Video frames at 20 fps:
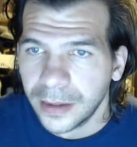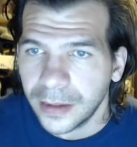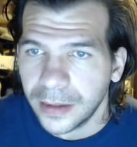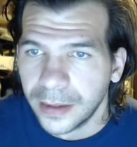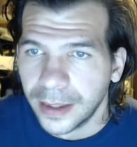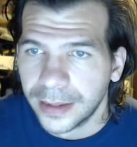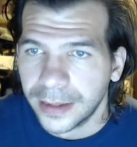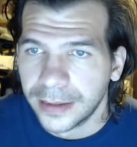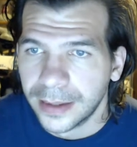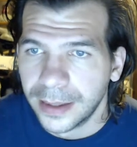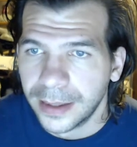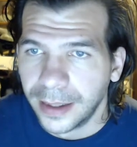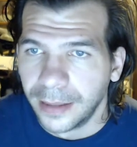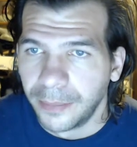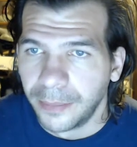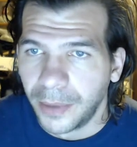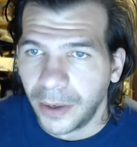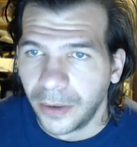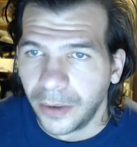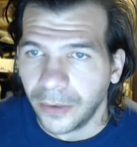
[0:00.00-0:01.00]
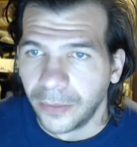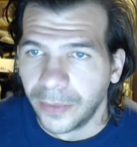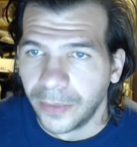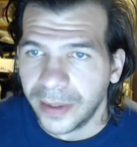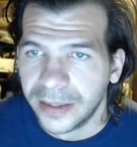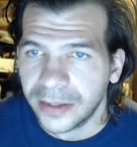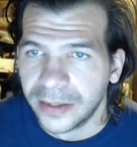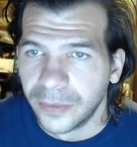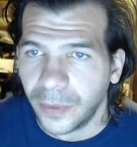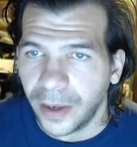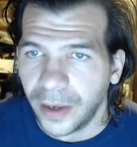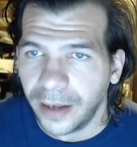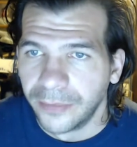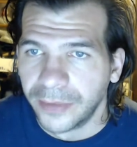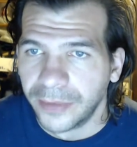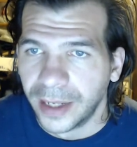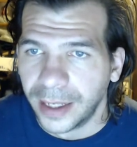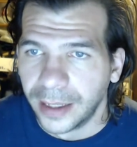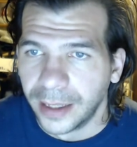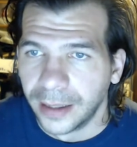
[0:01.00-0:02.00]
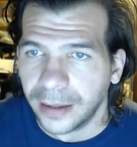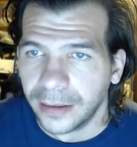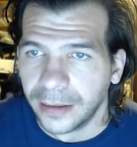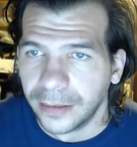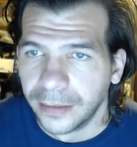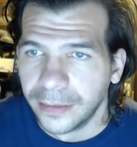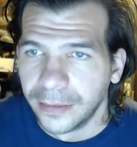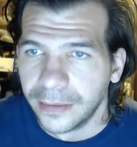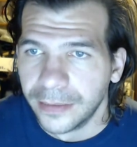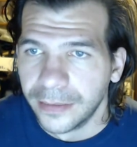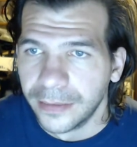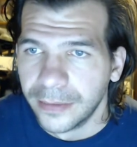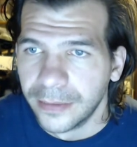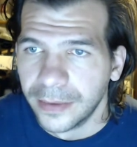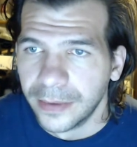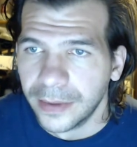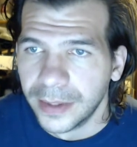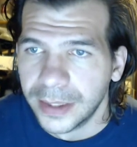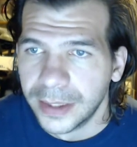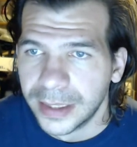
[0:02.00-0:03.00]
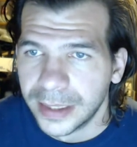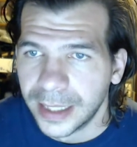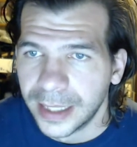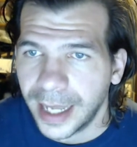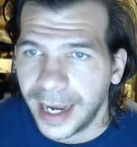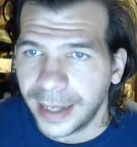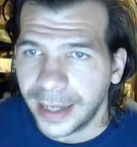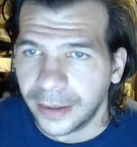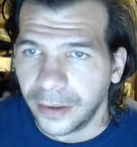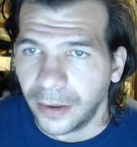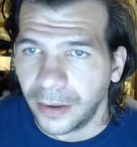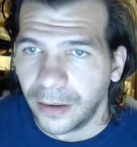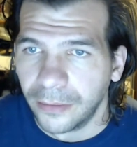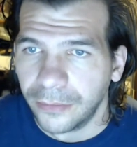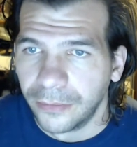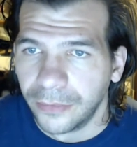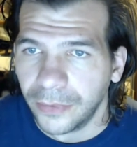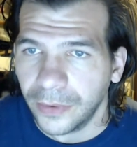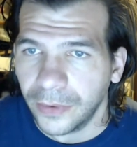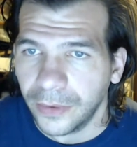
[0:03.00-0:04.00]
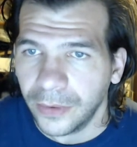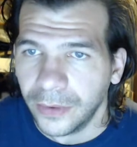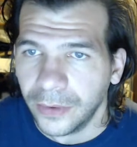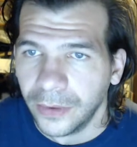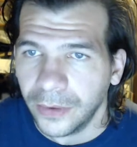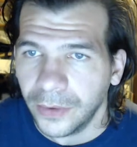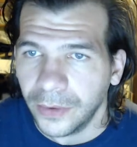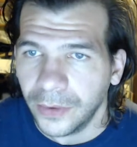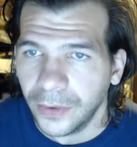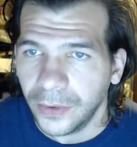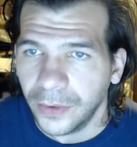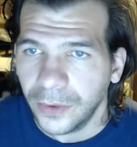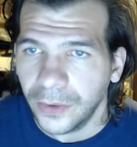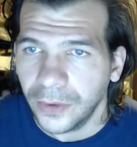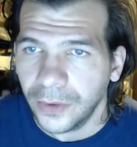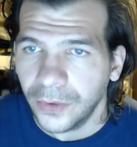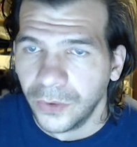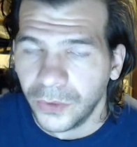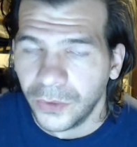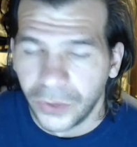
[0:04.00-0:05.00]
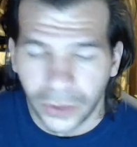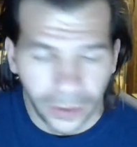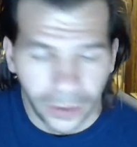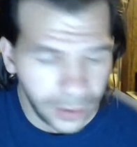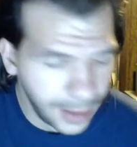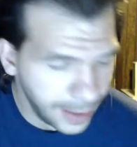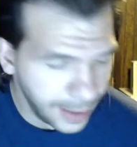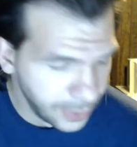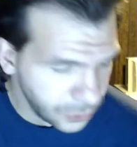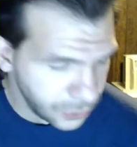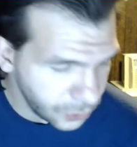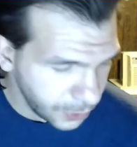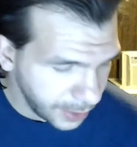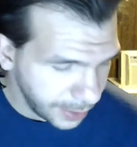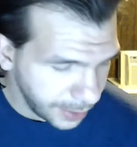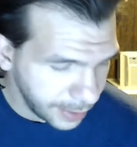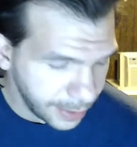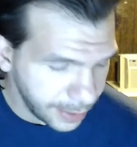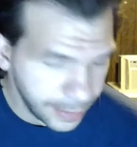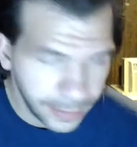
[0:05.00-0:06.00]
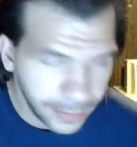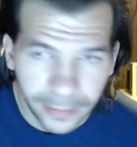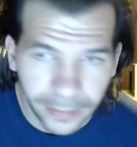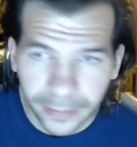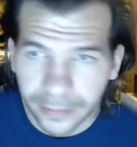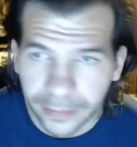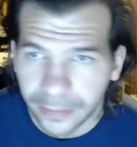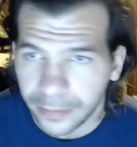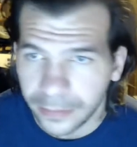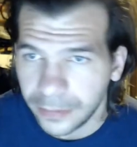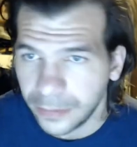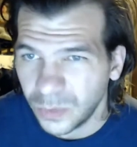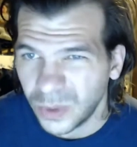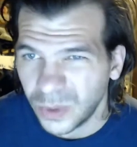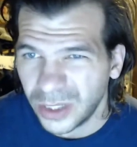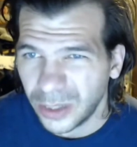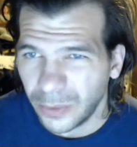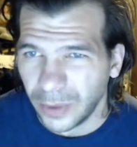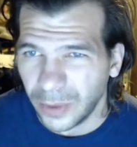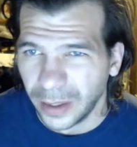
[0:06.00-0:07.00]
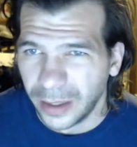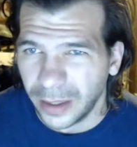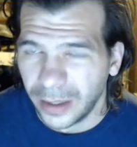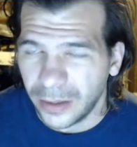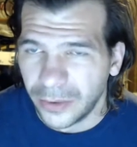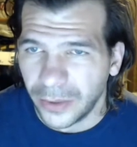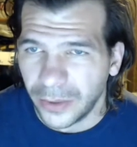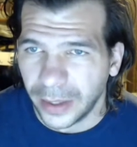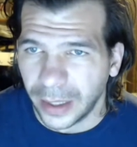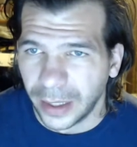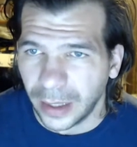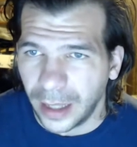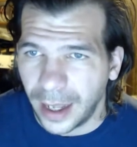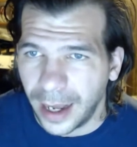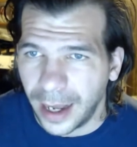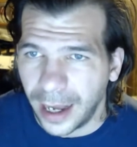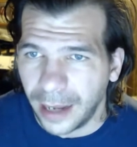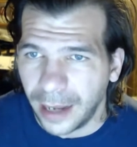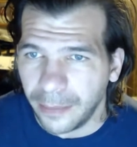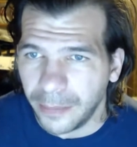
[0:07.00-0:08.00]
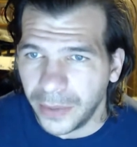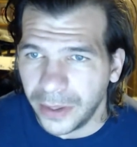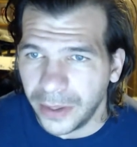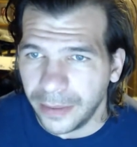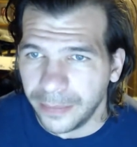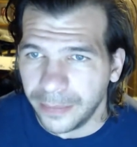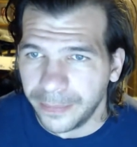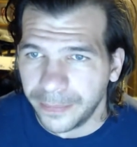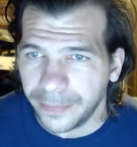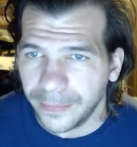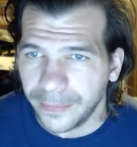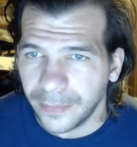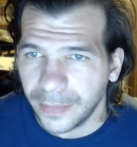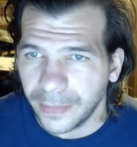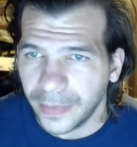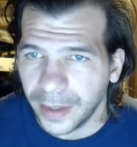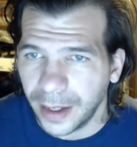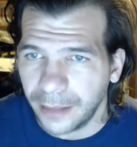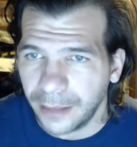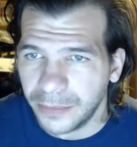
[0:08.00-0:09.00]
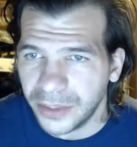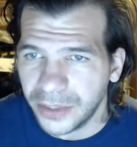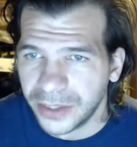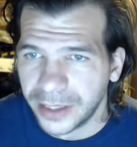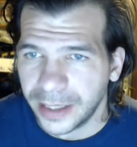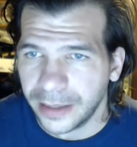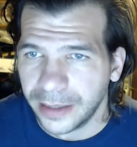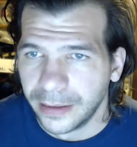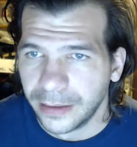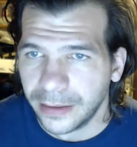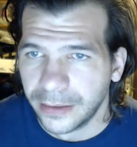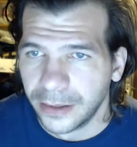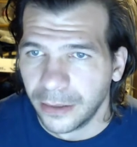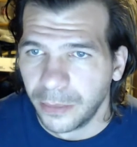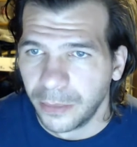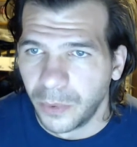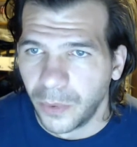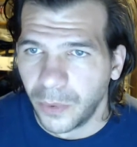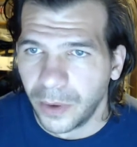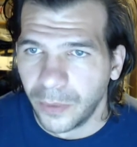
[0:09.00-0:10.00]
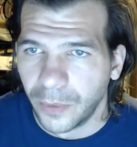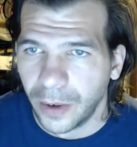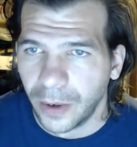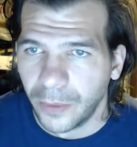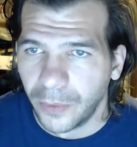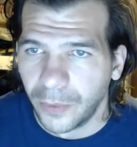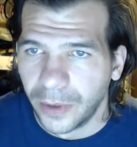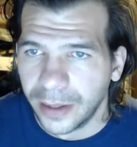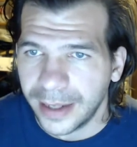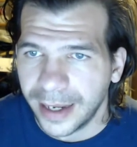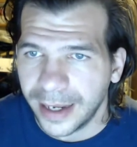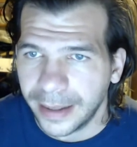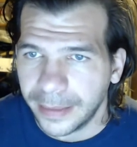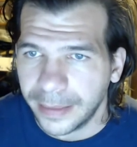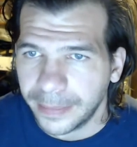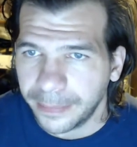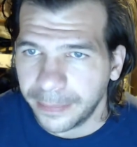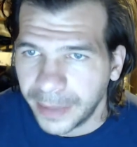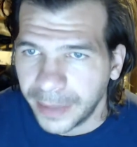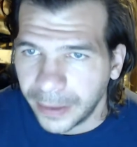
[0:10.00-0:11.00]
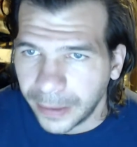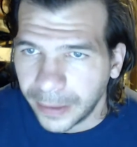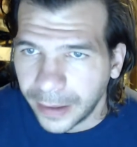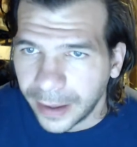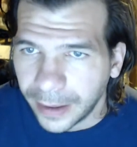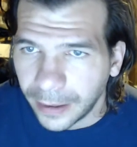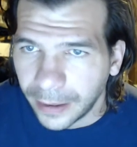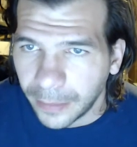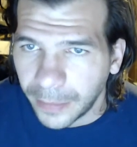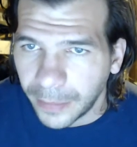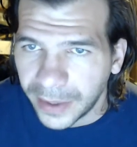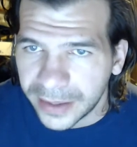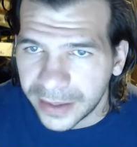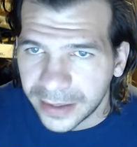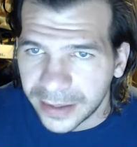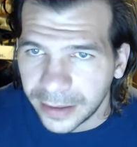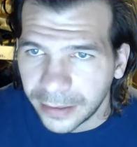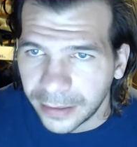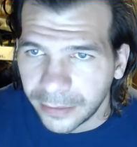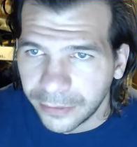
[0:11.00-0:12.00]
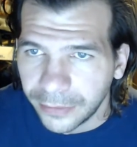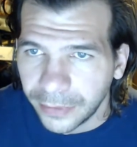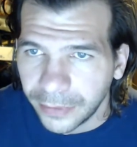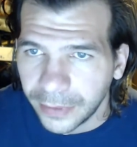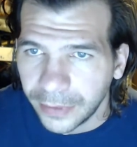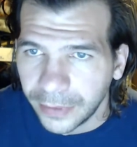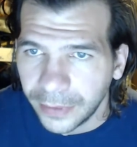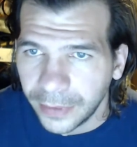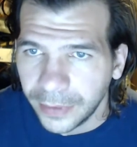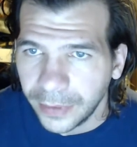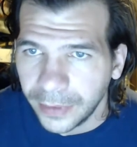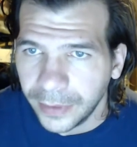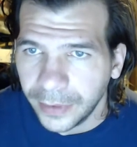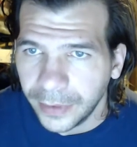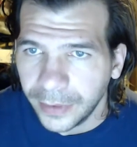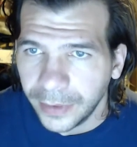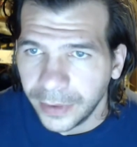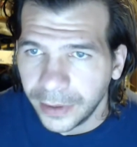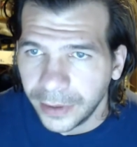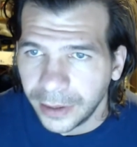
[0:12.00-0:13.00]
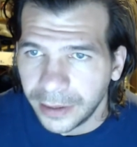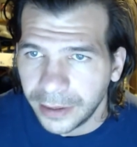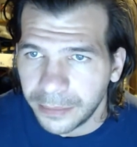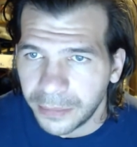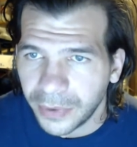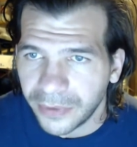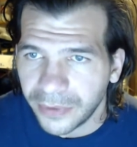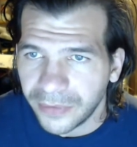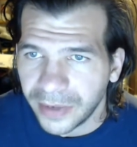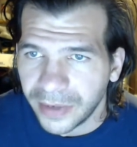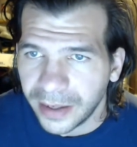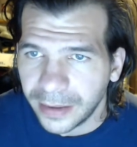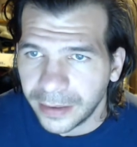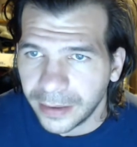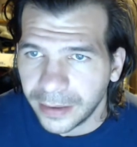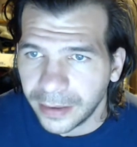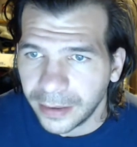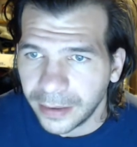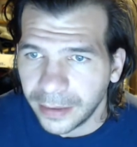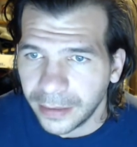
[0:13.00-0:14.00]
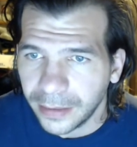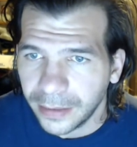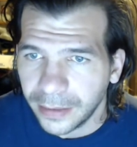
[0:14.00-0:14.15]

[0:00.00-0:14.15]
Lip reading: That's kind of part of the reason why I've kind of slacked off, like drinking, which I really didn't drink a lot, but I'm just getting to the point where I want to take better care of myself and prevent the